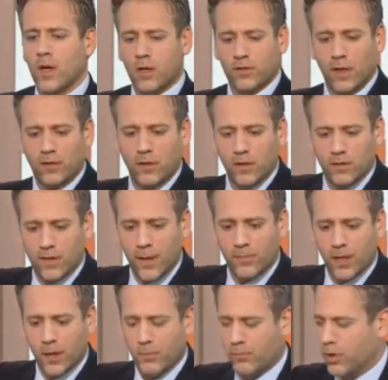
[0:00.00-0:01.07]
because I see the same
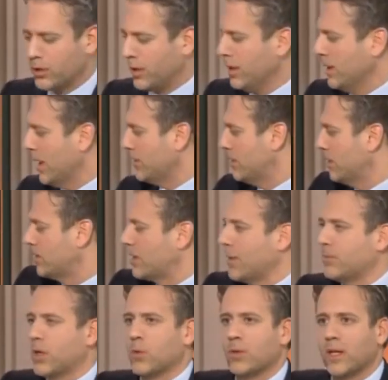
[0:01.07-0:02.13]
thing in Brooklyn. I see the
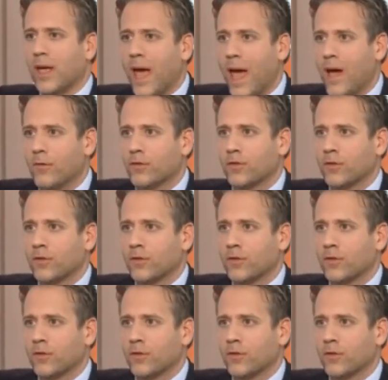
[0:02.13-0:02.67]
same thing with the Cavs.